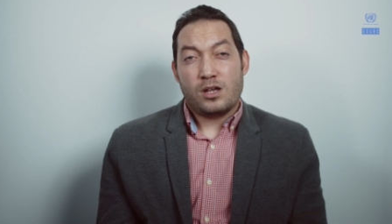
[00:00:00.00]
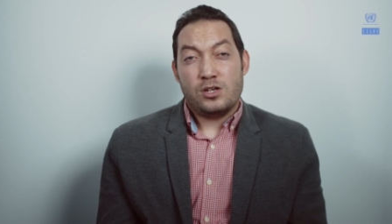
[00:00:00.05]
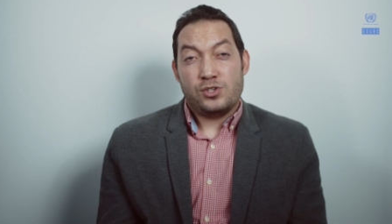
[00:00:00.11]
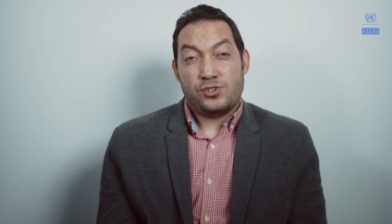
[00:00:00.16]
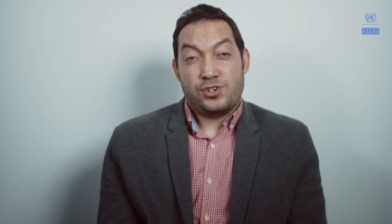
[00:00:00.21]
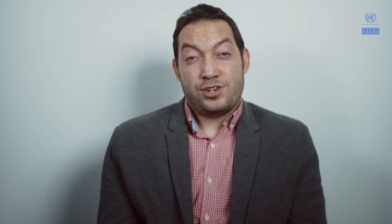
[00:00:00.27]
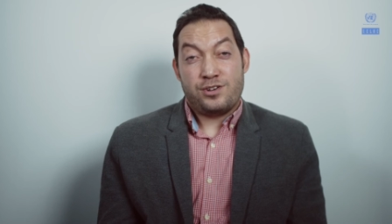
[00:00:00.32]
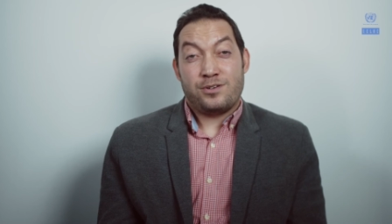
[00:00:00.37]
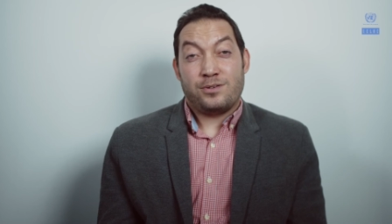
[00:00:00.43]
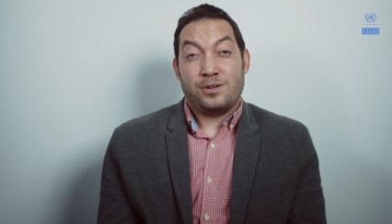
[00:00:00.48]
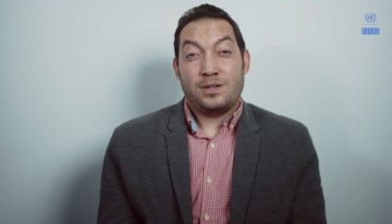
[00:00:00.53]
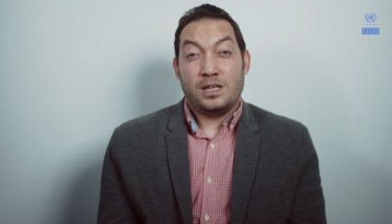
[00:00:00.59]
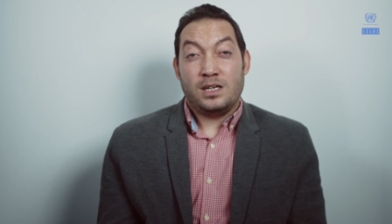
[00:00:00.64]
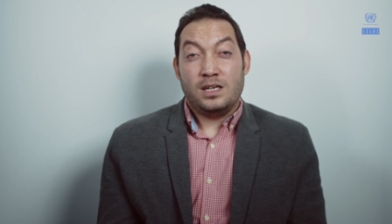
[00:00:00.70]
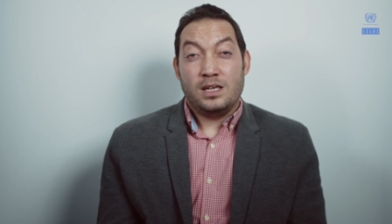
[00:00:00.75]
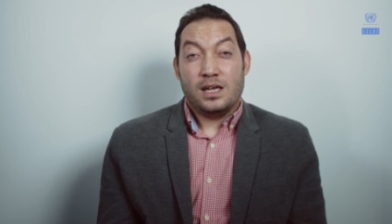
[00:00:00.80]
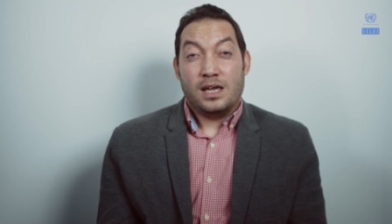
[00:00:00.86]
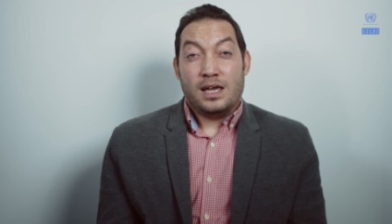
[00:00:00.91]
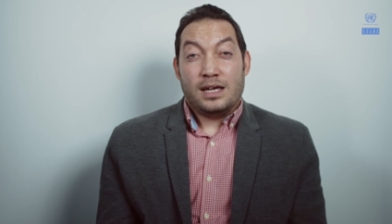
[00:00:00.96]

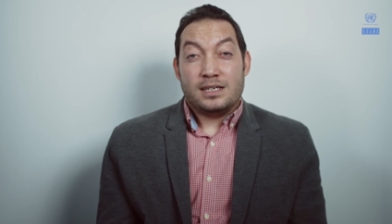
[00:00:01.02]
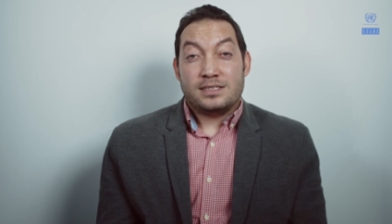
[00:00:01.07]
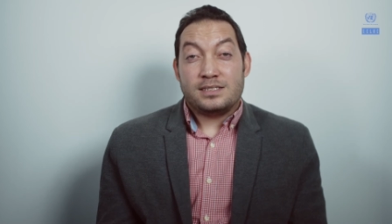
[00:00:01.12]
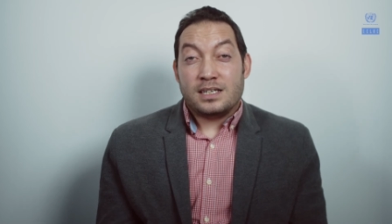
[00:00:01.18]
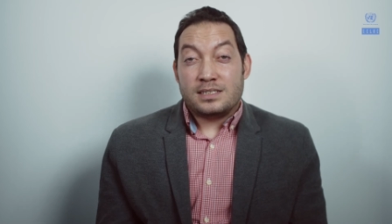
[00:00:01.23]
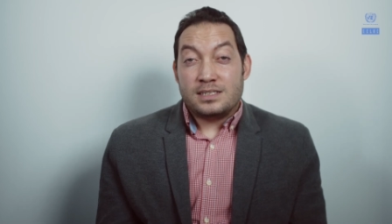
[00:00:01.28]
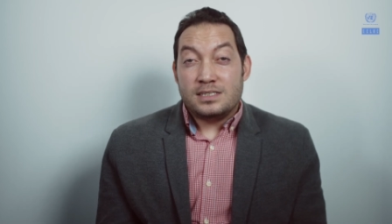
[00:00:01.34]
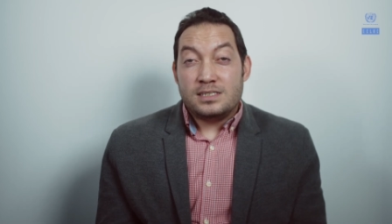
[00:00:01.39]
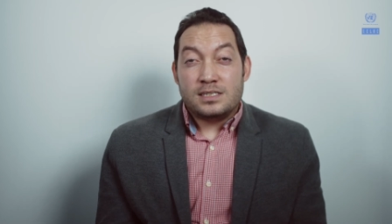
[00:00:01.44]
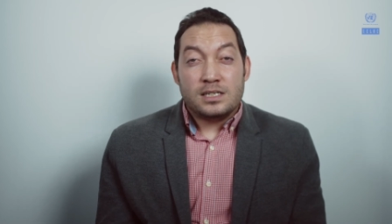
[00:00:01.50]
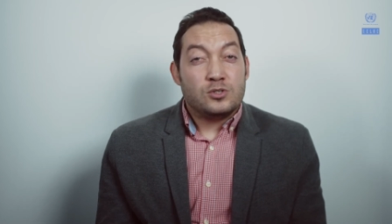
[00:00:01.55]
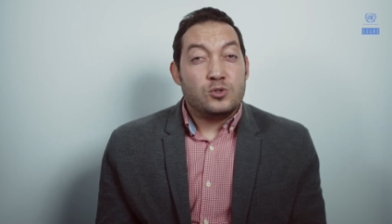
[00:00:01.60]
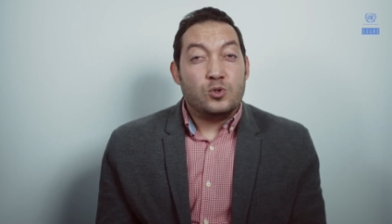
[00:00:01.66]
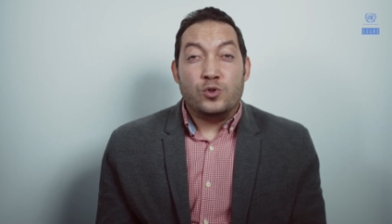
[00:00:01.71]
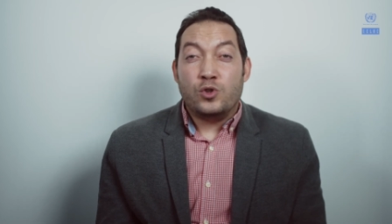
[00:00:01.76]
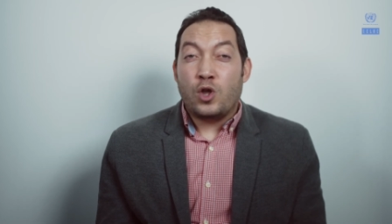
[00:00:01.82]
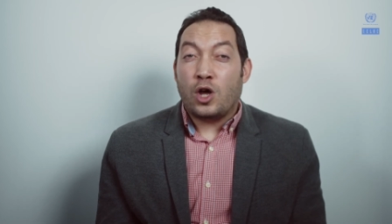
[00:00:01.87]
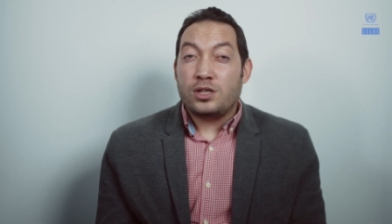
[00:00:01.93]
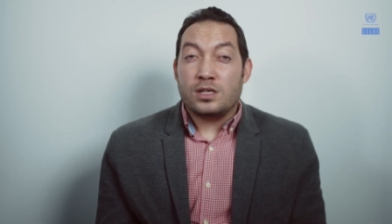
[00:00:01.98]
Generally, statistics do
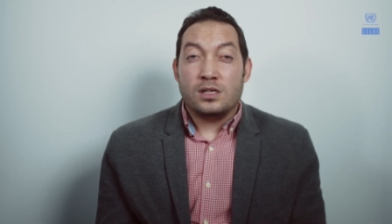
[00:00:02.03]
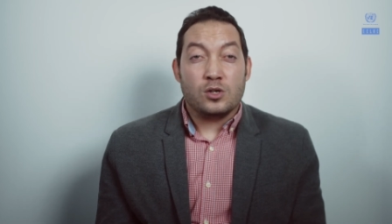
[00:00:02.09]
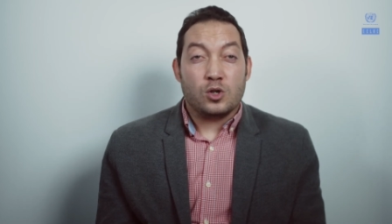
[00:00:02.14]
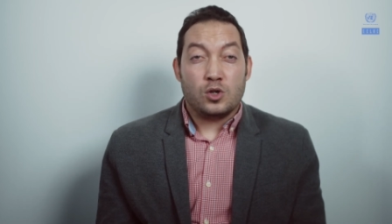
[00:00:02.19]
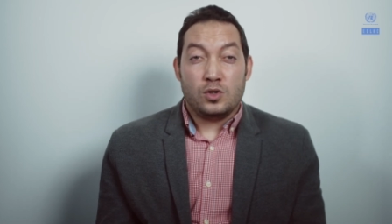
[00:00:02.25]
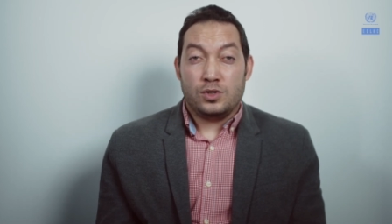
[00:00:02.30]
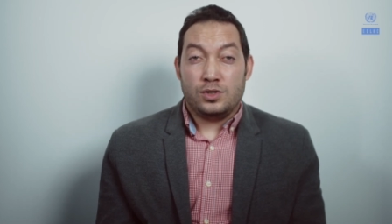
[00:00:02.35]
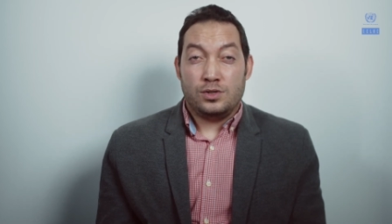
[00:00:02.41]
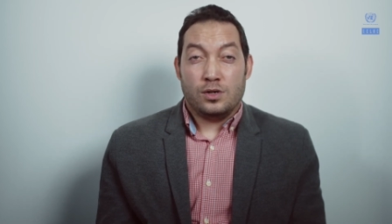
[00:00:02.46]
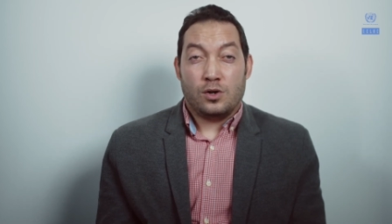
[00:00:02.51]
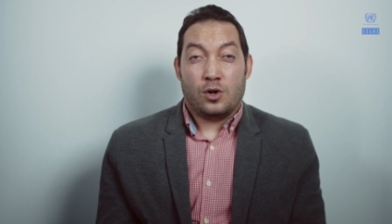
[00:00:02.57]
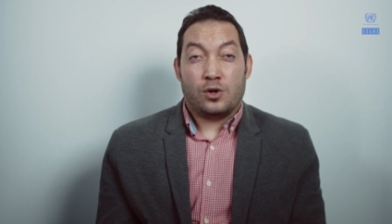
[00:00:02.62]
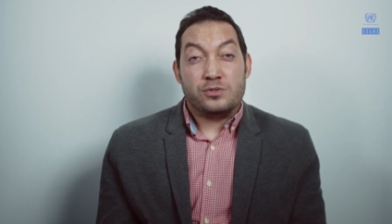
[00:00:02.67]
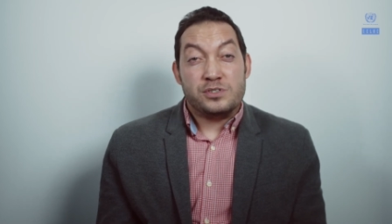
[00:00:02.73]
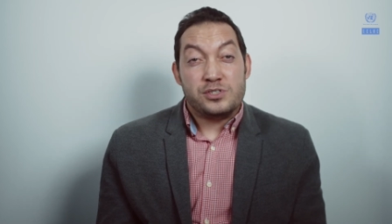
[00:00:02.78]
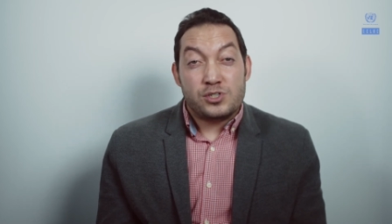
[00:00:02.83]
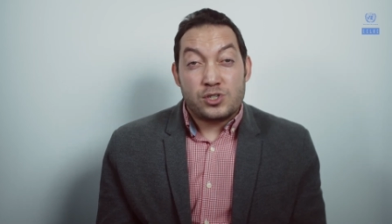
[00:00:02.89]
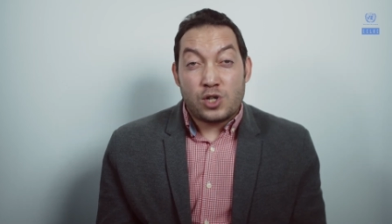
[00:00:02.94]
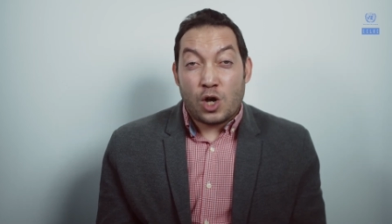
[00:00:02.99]
not include or
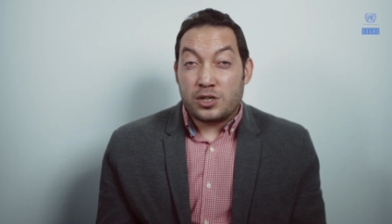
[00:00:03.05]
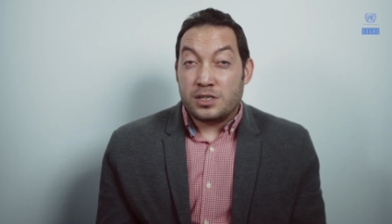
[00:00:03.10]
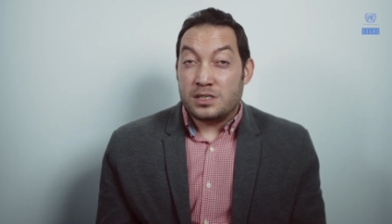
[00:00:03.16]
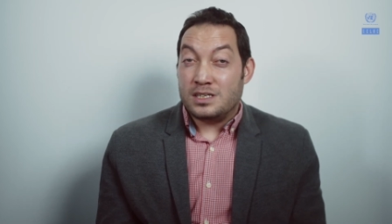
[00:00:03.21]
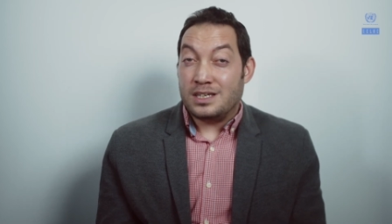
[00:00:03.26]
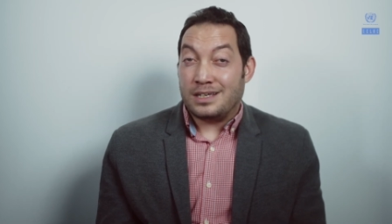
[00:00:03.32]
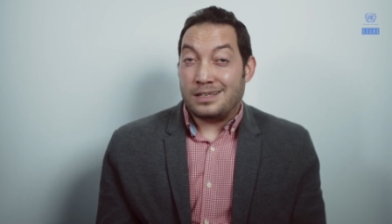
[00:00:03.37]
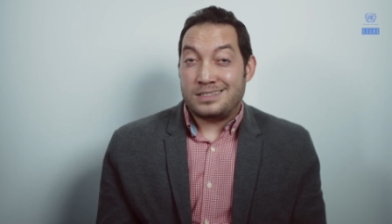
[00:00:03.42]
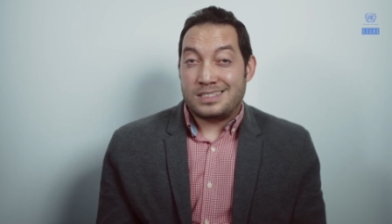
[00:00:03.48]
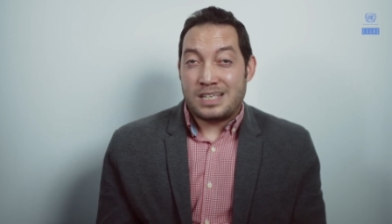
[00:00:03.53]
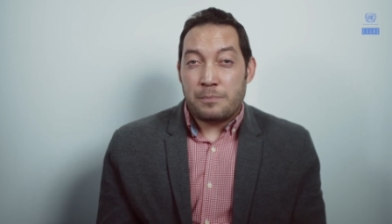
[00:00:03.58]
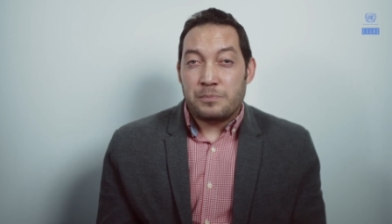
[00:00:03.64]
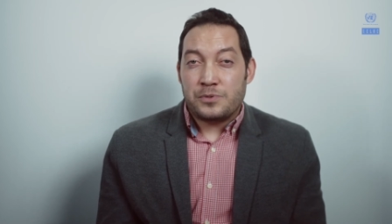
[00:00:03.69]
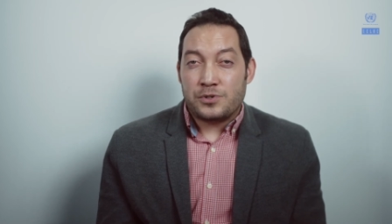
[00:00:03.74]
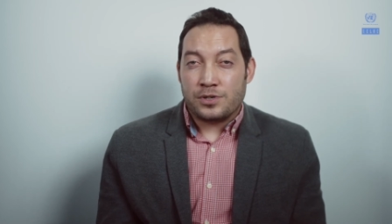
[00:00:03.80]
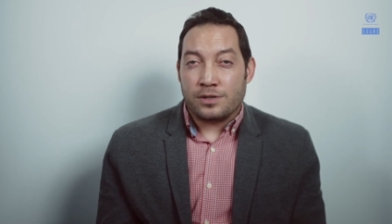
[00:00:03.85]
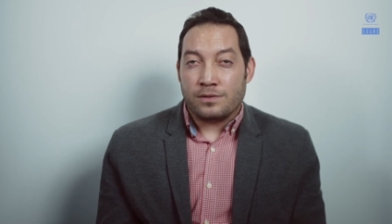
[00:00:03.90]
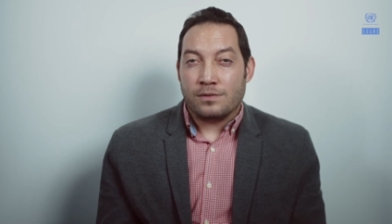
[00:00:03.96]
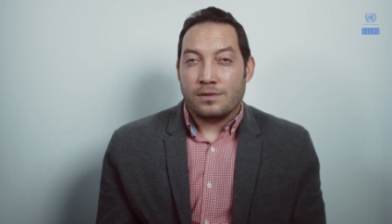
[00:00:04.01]
study the
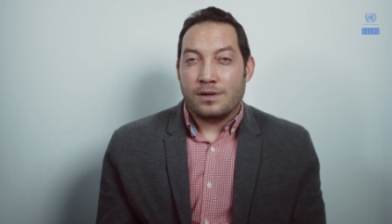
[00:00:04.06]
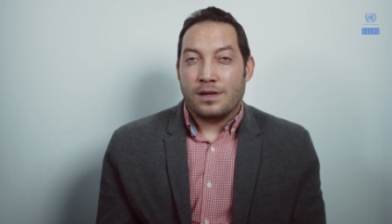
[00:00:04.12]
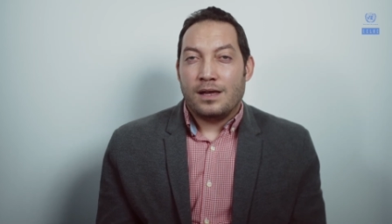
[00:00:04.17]
exception.